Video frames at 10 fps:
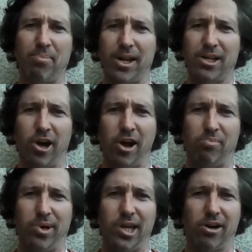but
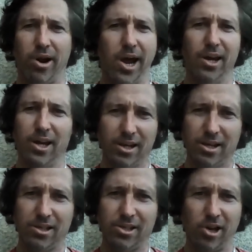don't be Craig,
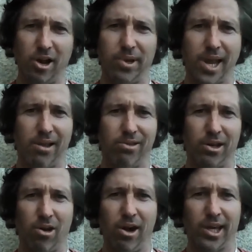don't be
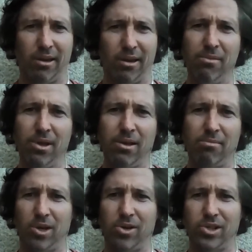anything like him, yeah.
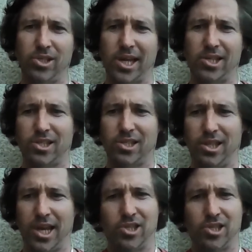because that's
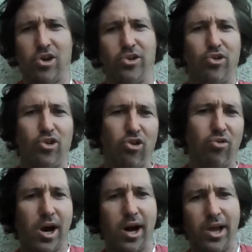that's not who
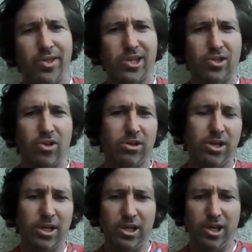you are, and that's not
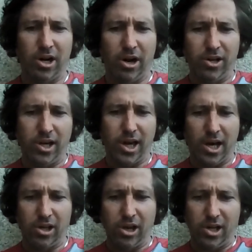you know you
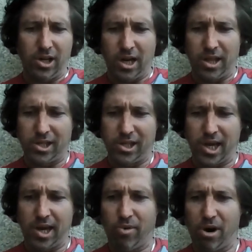can't go down that
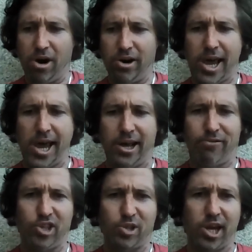same road out
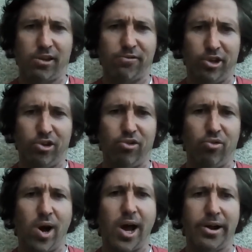of respect for
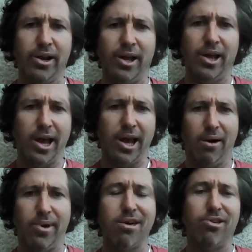you one
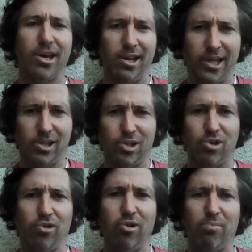um, ethically
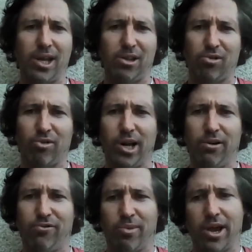two but
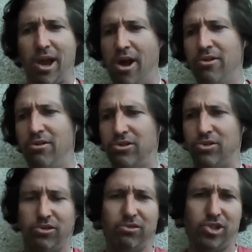three for my own
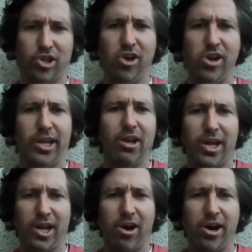sort of journey
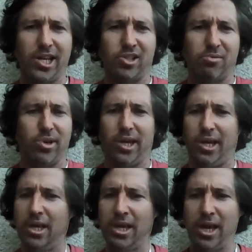I, I need to be